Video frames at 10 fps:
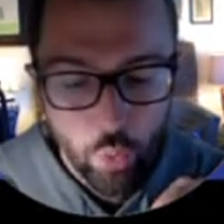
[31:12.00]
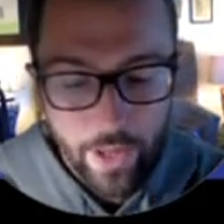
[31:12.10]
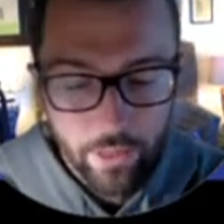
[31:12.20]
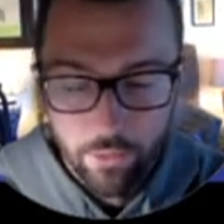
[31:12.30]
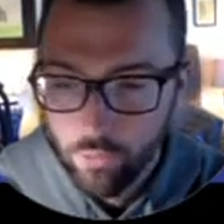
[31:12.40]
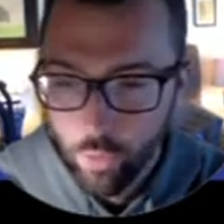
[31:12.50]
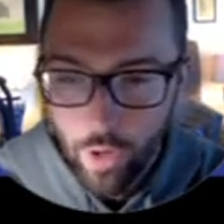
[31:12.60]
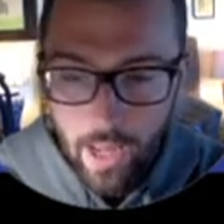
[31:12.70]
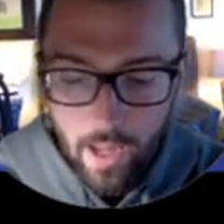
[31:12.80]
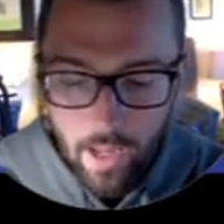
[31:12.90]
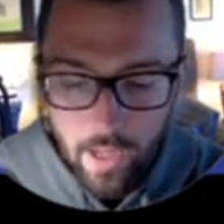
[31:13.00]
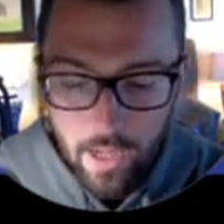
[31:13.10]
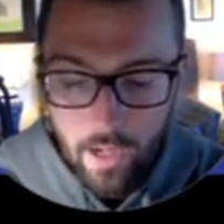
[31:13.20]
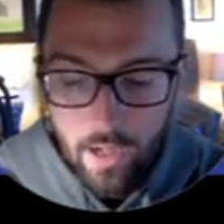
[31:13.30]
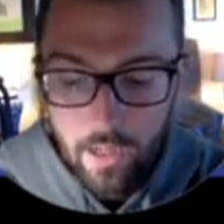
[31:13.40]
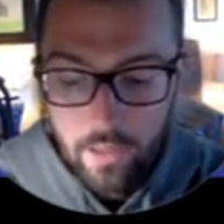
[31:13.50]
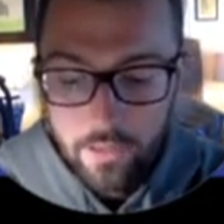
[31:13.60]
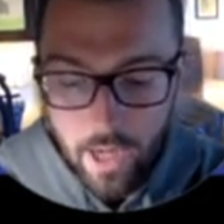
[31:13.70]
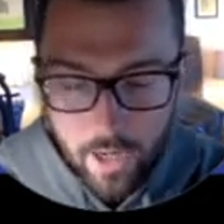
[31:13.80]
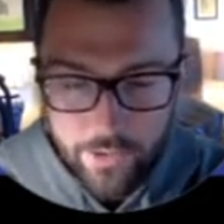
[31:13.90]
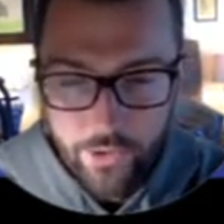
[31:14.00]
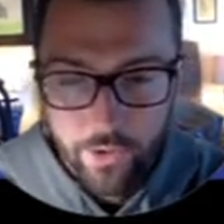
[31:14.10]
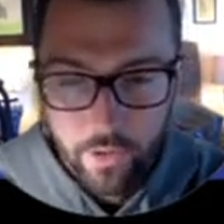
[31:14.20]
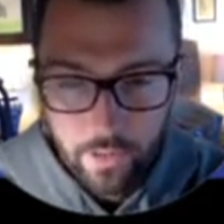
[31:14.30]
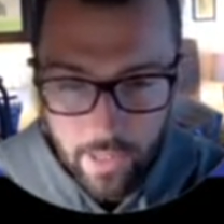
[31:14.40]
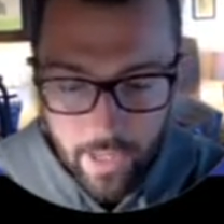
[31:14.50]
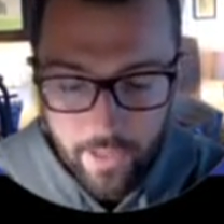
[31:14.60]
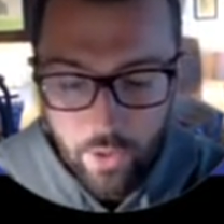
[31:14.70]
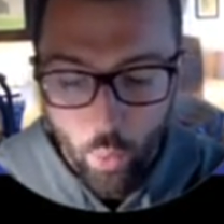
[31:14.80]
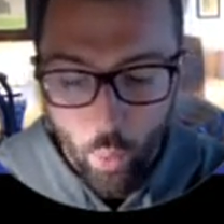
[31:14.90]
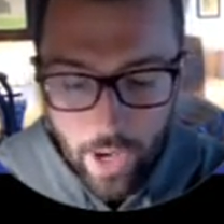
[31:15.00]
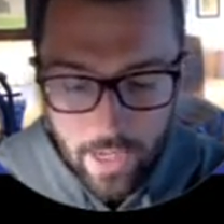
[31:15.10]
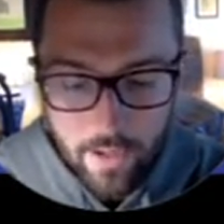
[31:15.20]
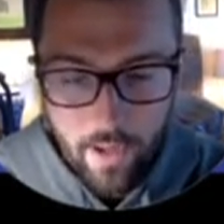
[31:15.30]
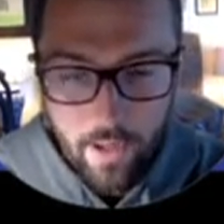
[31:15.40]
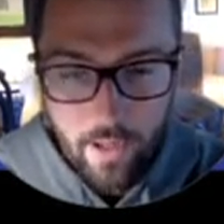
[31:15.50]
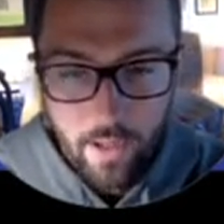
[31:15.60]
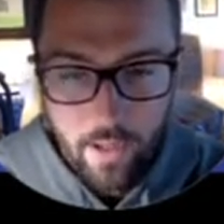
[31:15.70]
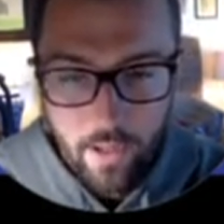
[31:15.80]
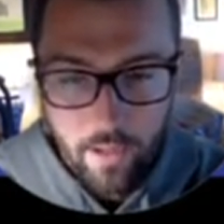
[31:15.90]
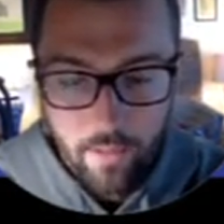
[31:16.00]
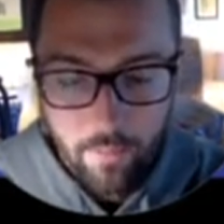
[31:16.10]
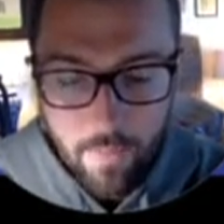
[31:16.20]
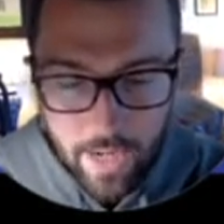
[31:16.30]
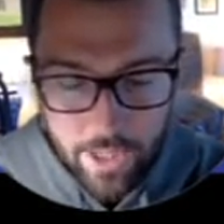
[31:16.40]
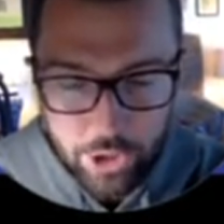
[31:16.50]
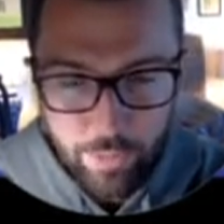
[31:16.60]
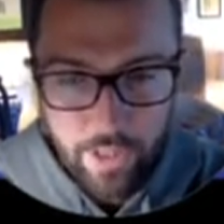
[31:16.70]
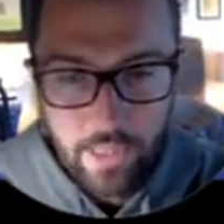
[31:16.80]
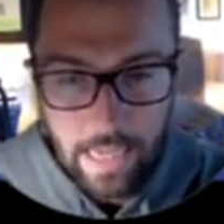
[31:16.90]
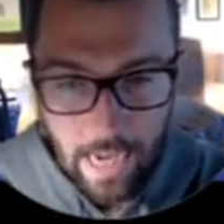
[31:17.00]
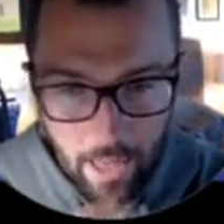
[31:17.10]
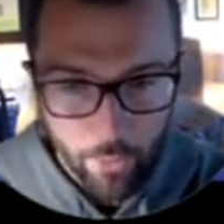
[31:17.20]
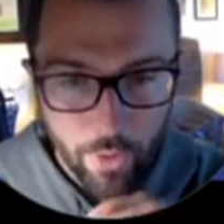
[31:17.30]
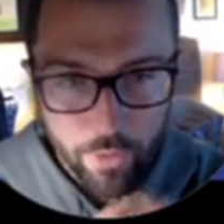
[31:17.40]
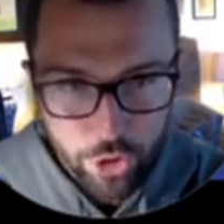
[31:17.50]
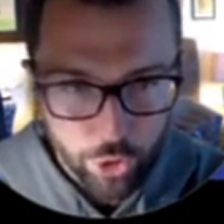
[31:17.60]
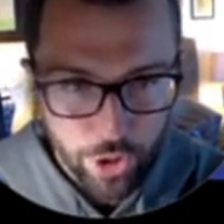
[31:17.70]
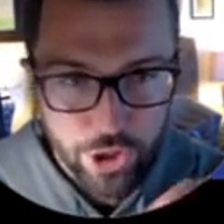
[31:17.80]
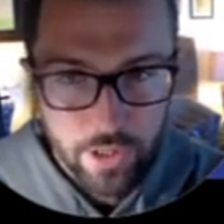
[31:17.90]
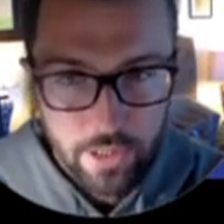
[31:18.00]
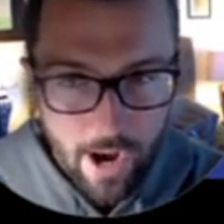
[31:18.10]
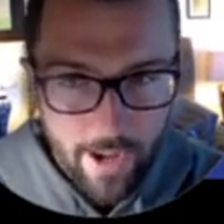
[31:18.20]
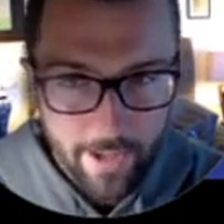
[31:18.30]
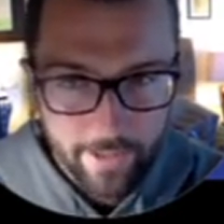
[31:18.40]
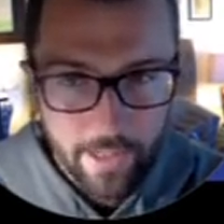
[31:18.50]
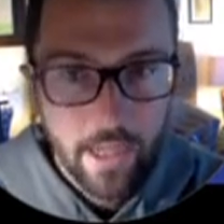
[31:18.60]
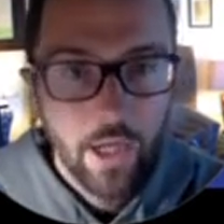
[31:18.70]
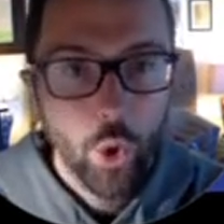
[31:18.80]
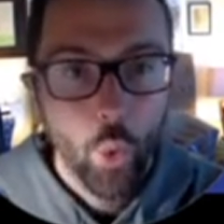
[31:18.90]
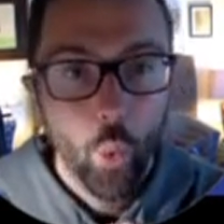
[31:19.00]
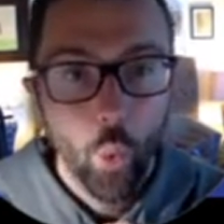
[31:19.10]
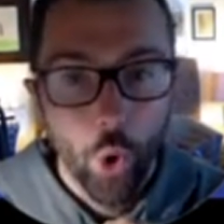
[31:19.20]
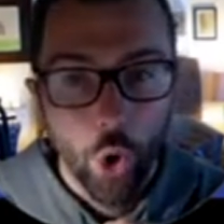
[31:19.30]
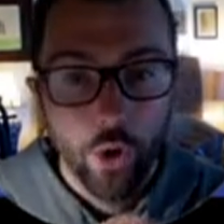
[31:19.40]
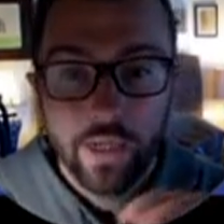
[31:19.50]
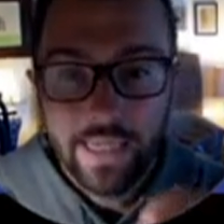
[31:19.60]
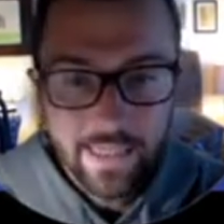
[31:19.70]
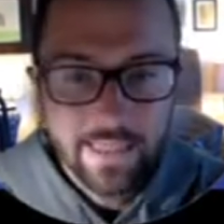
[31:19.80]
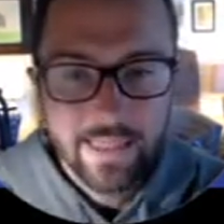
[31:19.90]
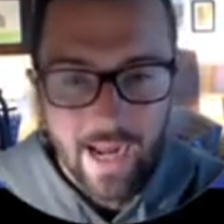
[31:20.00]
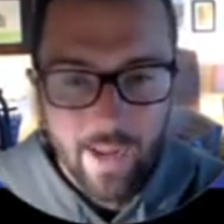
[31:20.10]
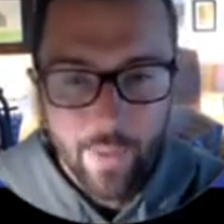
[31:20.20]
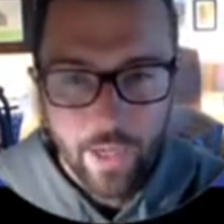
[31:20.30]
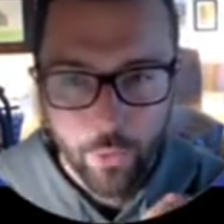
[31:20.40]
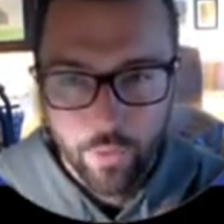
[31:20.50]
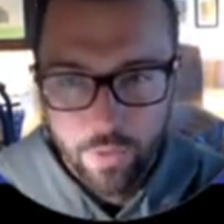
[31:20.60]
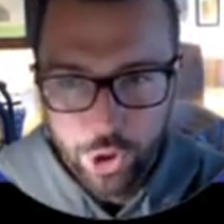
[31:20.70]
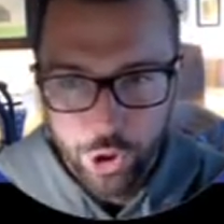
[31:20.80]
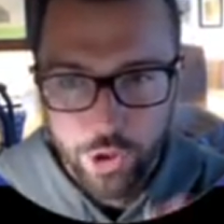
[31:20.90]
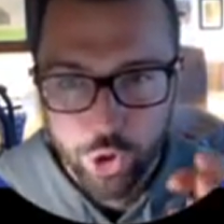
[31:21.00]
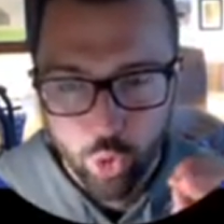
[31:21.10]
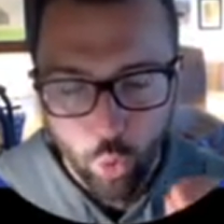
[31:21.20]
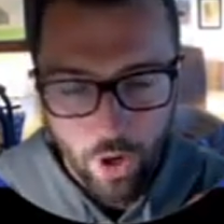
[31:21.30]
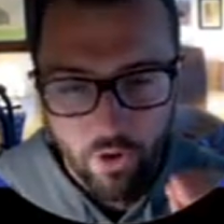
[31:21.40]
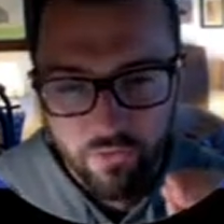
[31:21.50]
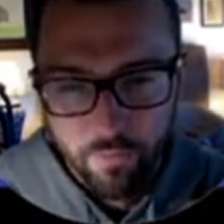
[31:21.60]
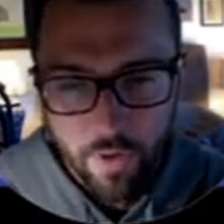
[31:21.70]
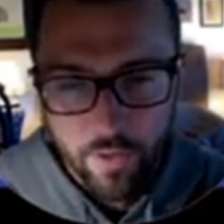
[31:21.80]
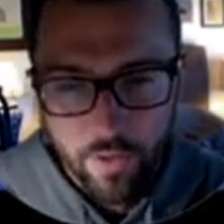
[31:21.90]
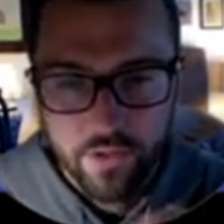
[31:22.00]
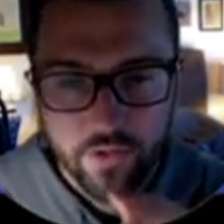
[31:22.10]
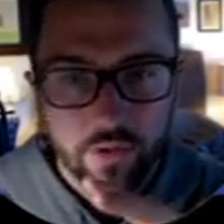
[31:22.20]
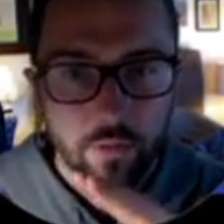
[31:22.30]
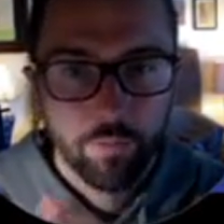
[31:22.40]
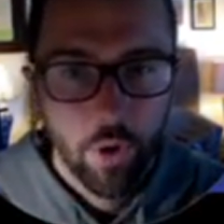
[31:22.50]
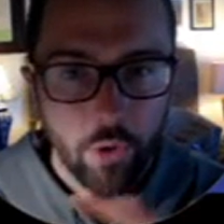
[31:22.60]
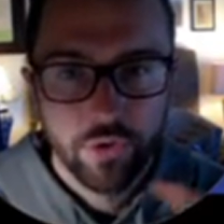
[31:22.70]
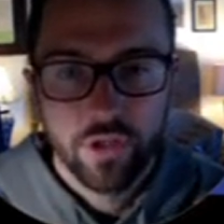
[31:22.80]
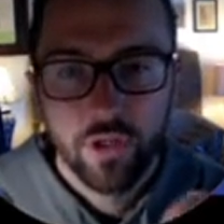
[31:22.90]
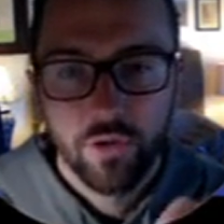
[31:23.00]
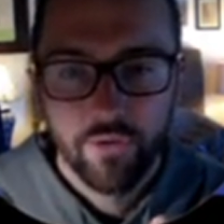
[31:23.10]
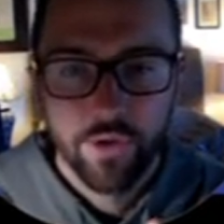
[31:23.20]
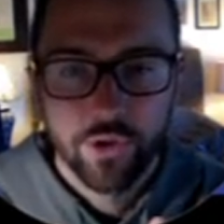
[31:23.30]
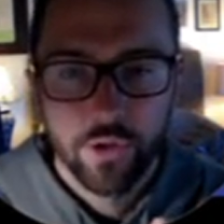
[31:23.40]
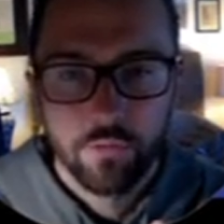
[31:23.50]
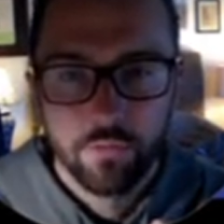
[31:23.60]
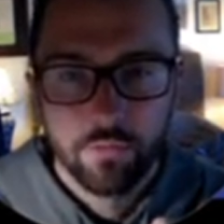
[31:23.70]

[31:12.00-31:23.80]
went through a doctor-led weight management calorie restriction diet were in diabetic remission 12 months post-intervention.